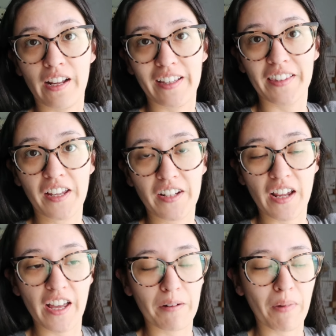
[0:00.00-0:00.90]
today is
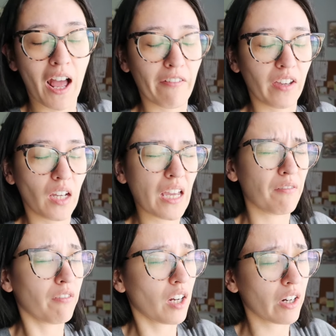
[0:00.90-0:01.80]
Sunday and I'm having
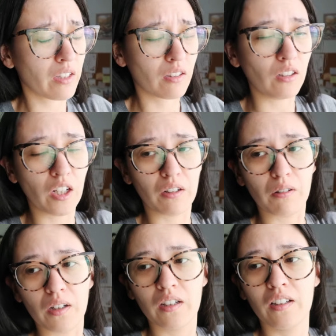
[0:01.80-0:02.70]
a very
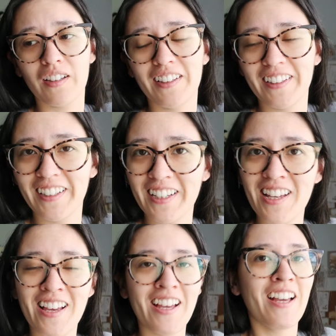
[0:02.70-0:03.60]
slow,
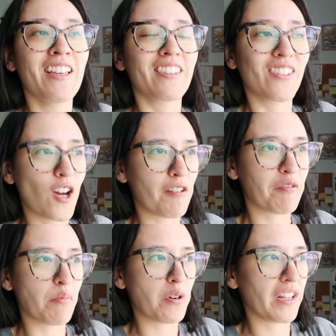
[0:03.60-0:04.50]

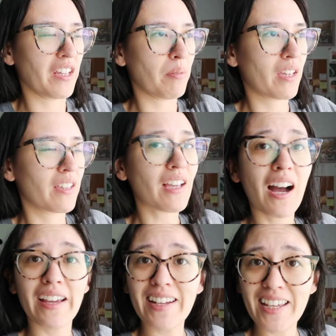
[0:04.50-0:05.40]
soft morning because
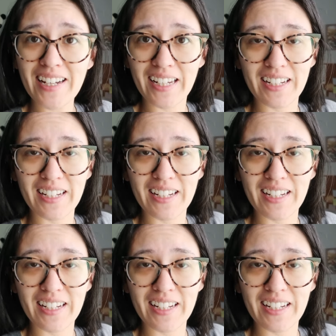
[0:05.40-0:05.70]
I need